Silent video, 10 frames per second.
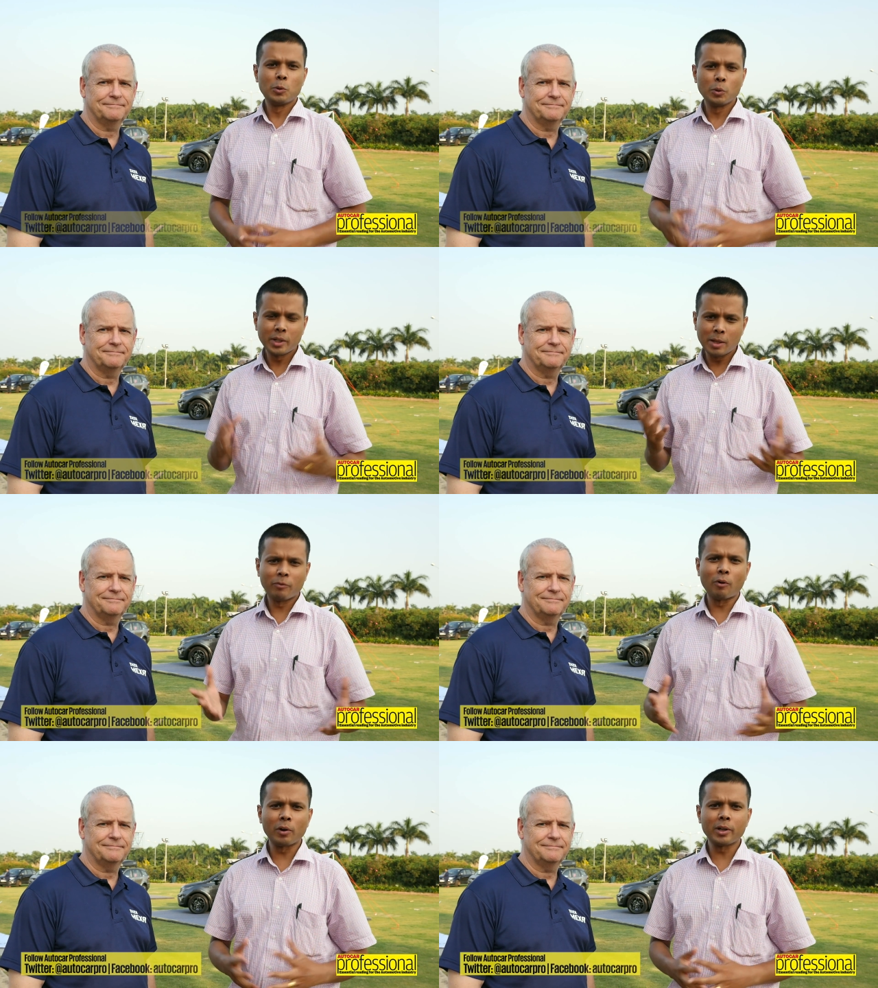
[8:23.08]
Speaker 1: Do
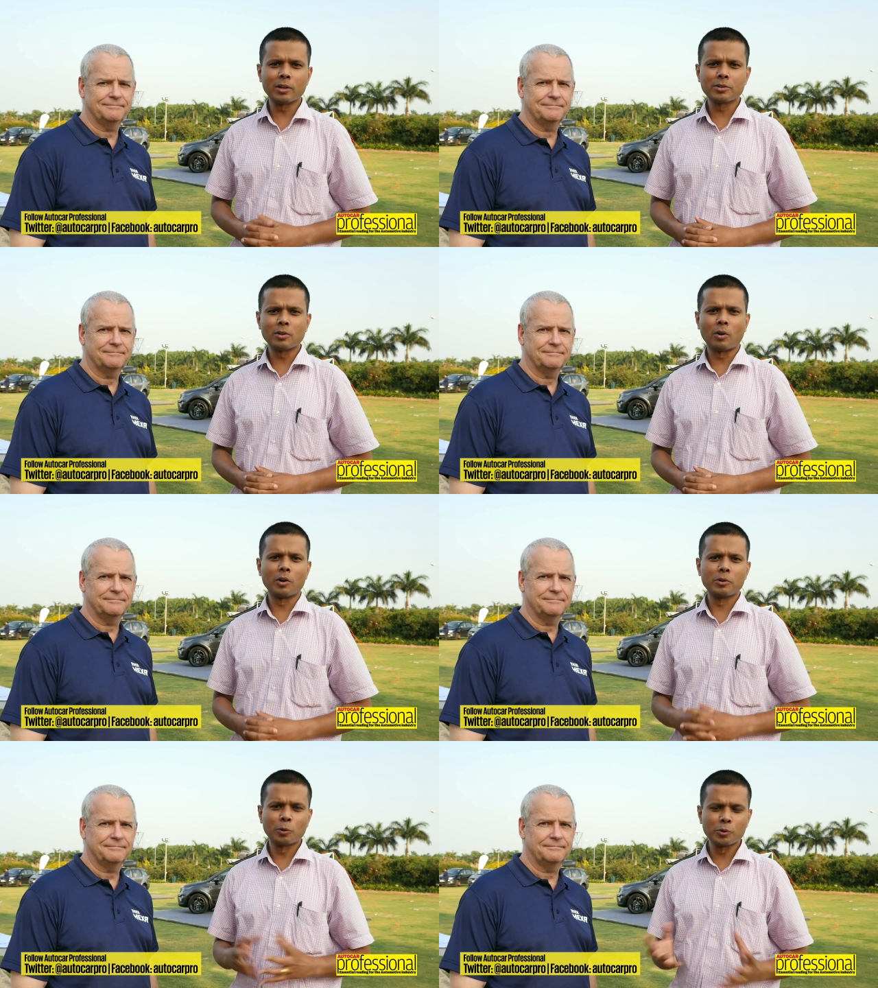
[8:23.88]
keep following us
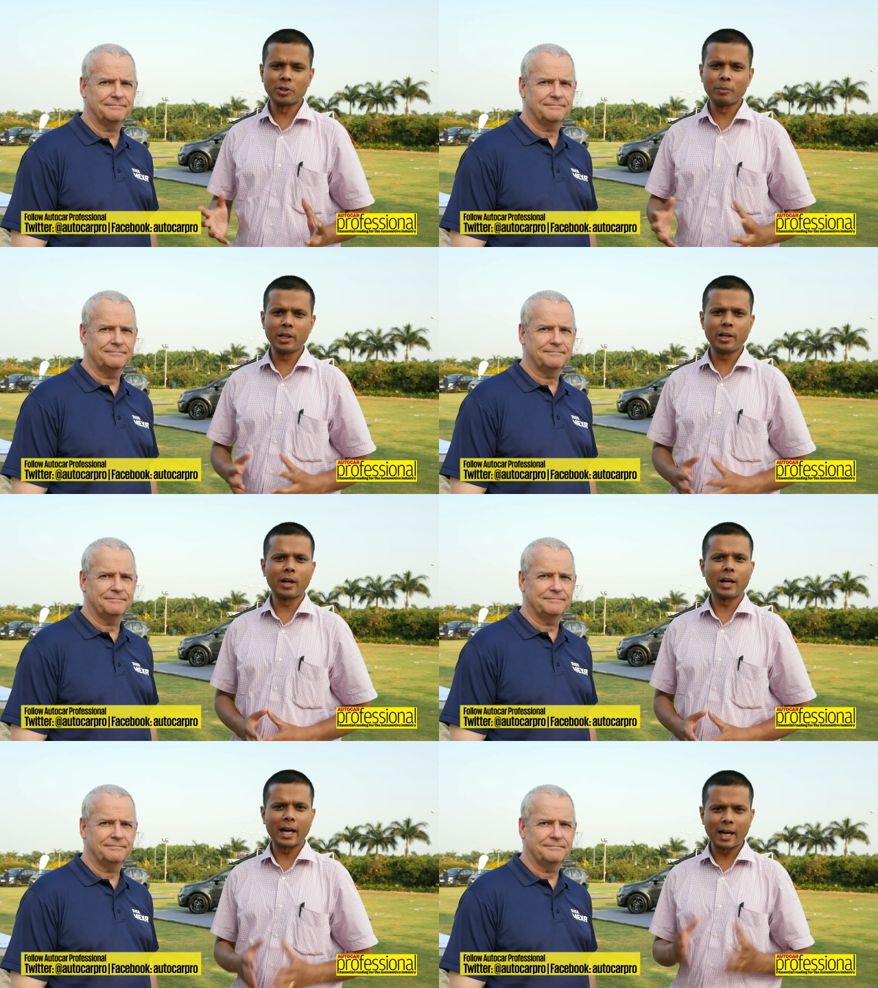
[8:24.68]
on social
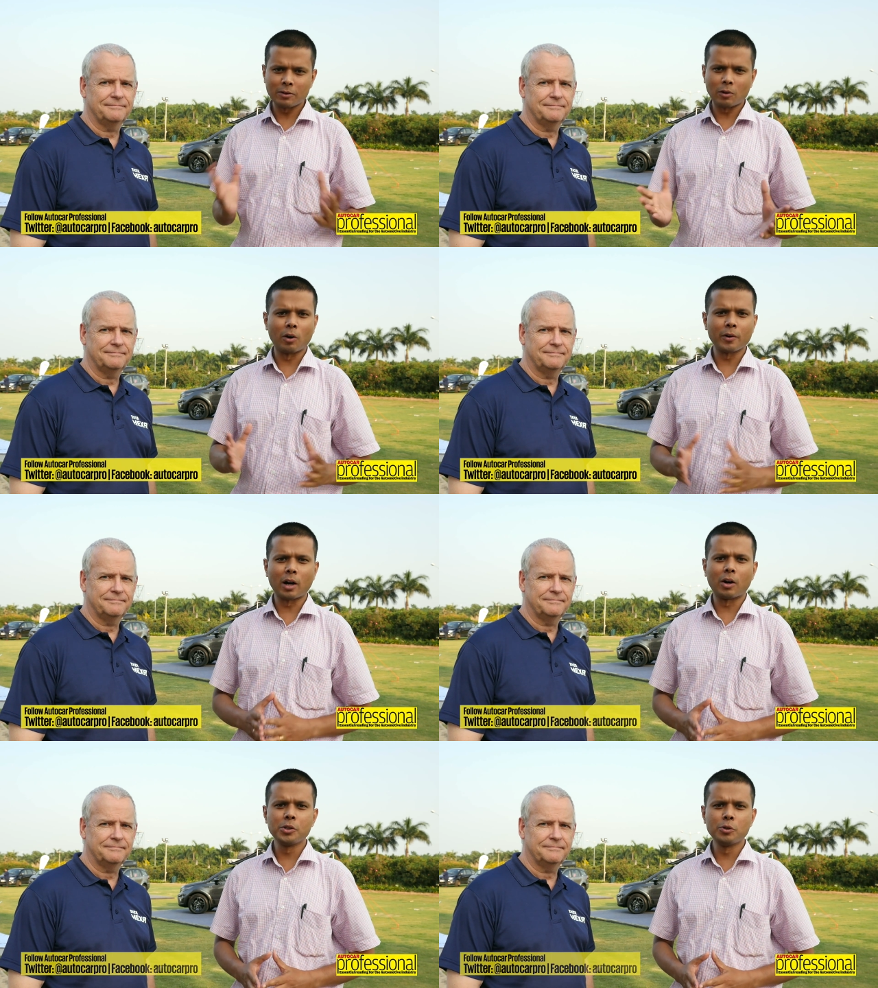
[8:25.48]
media and on
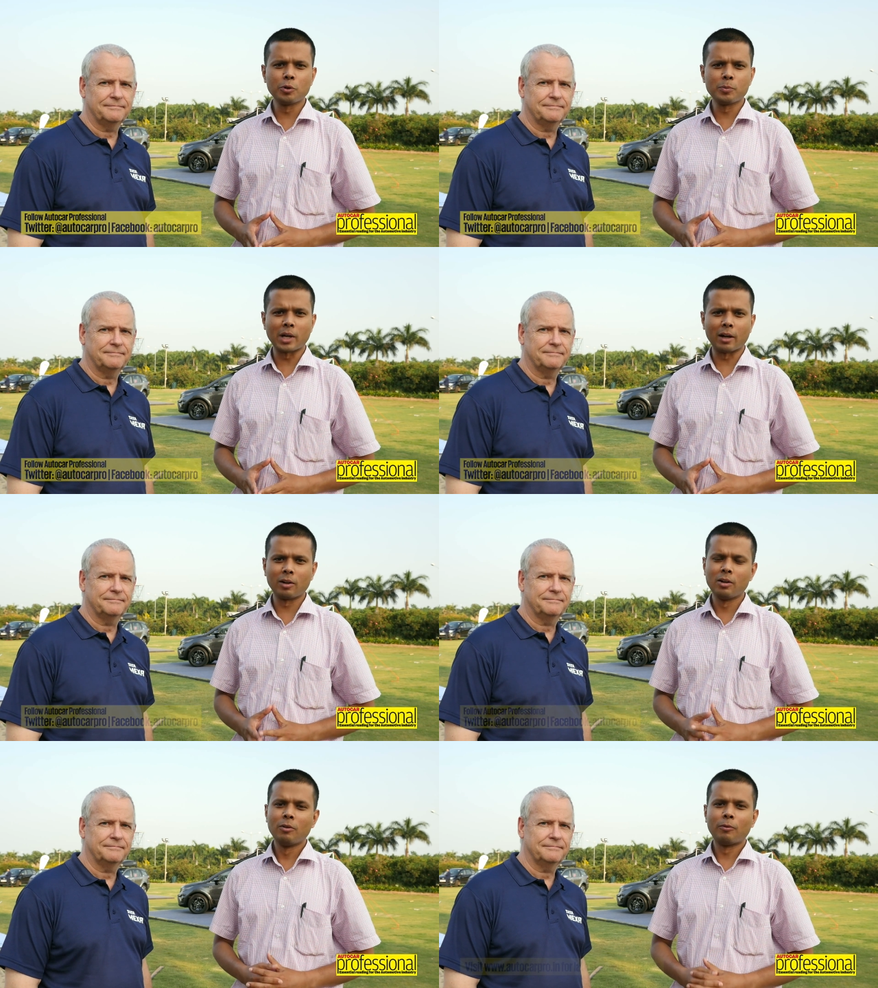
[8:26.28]
our YouTube
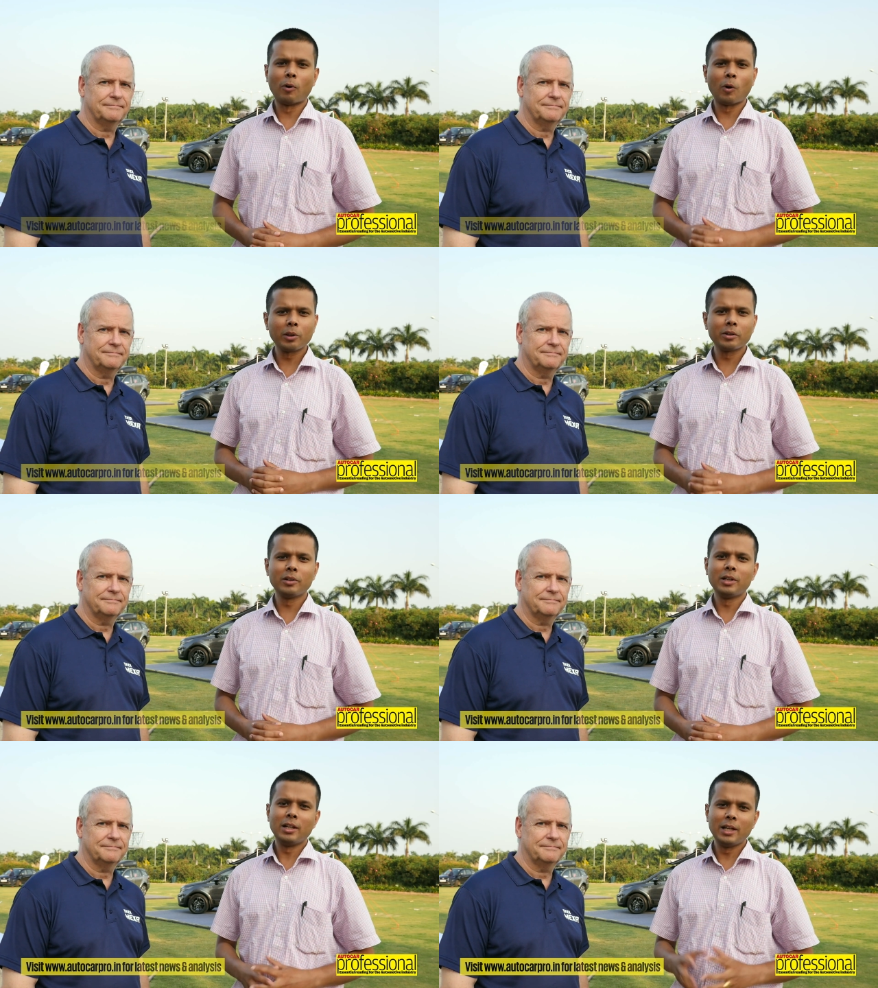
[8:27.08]
channel for all
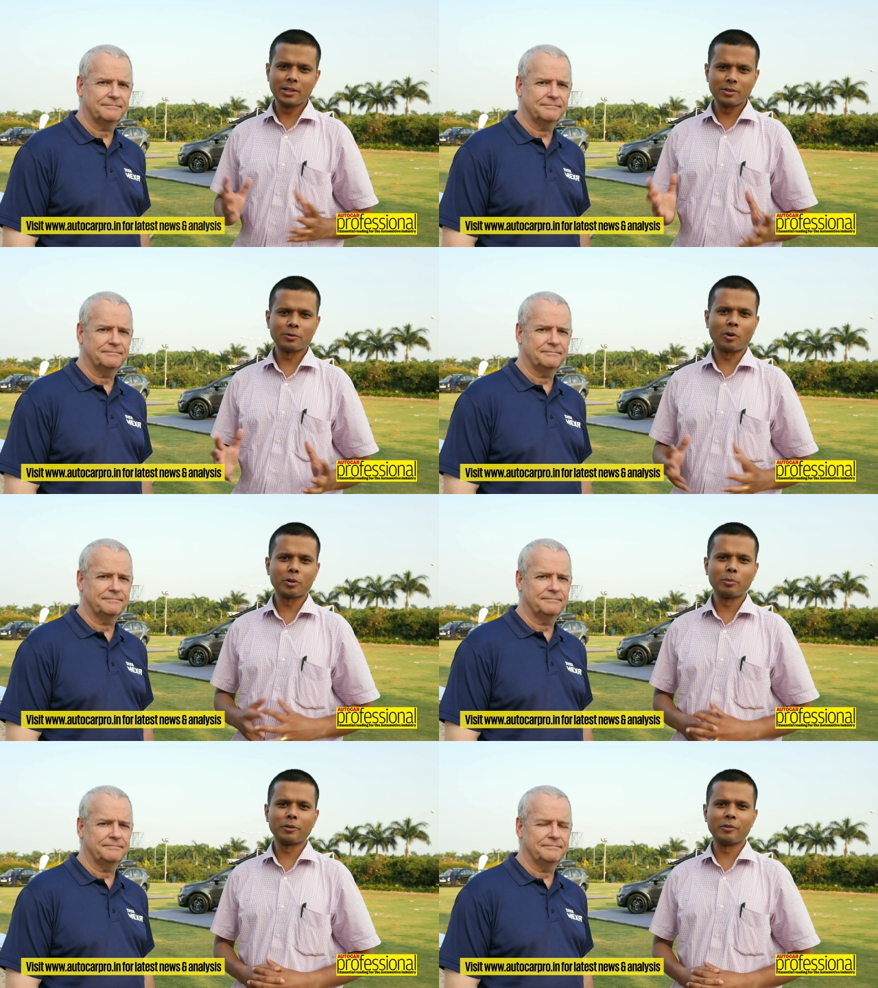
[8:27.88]
the latest
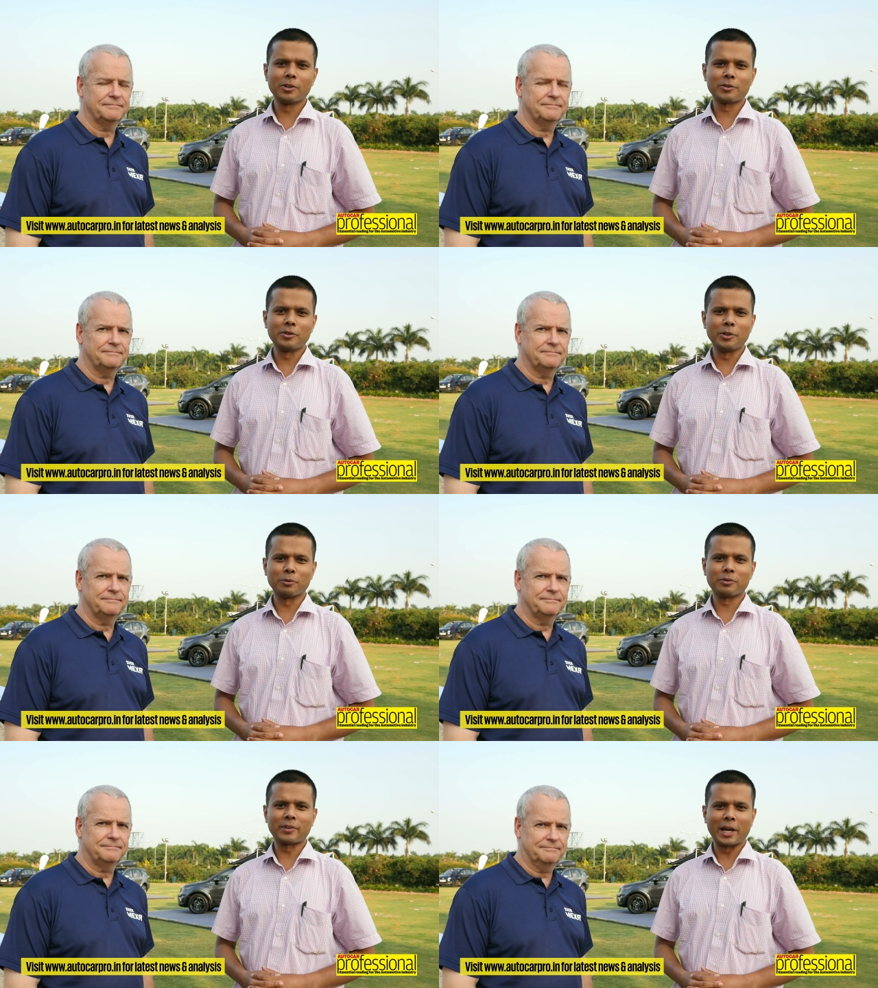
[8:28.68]
automotive industry
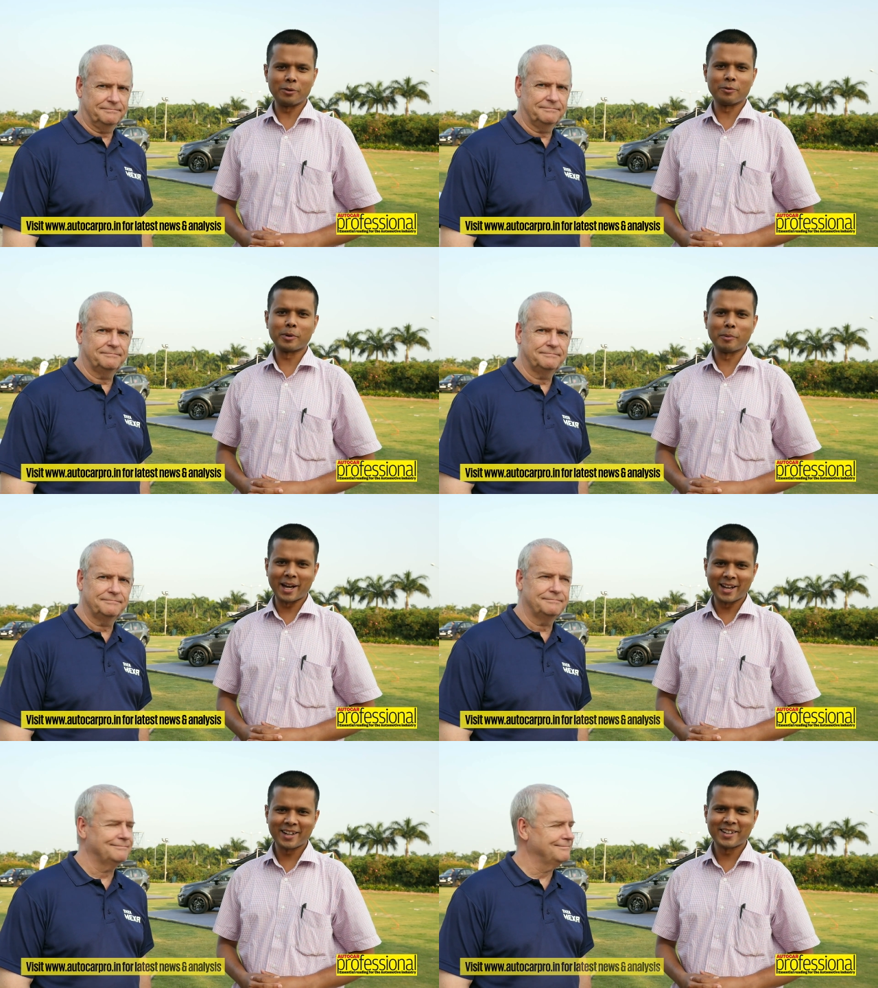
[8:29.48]
news. Thank you. Bye
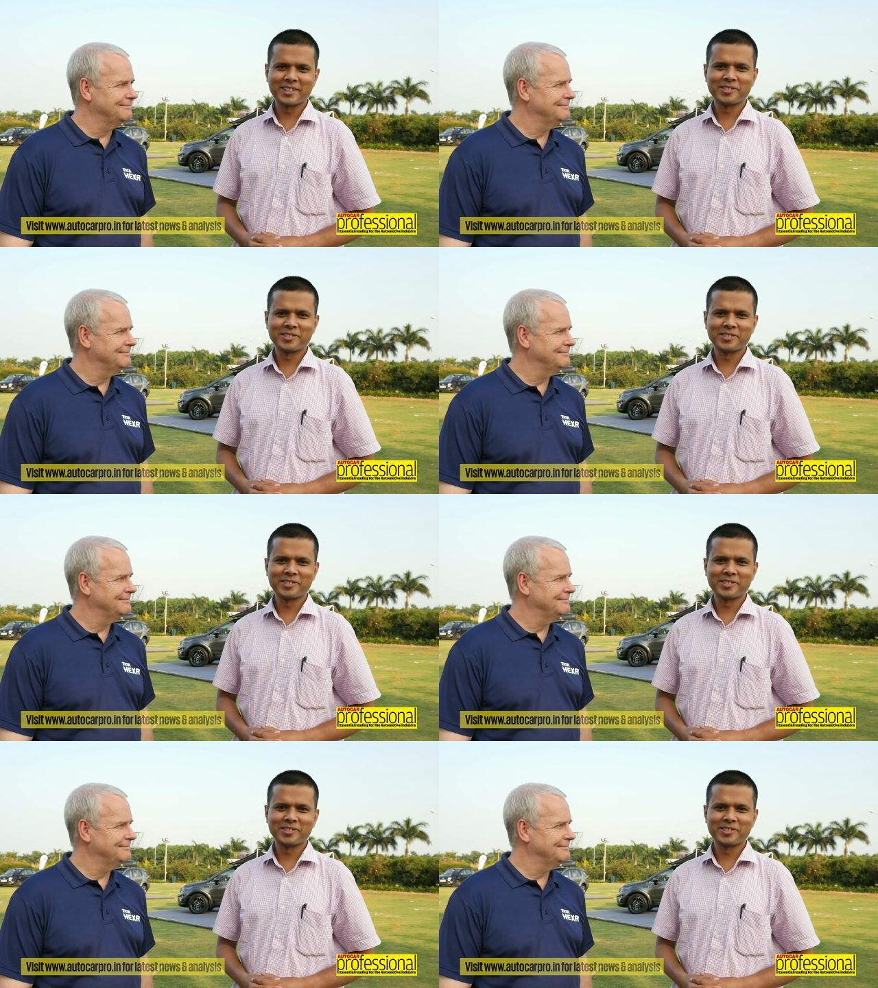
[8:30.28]
bye.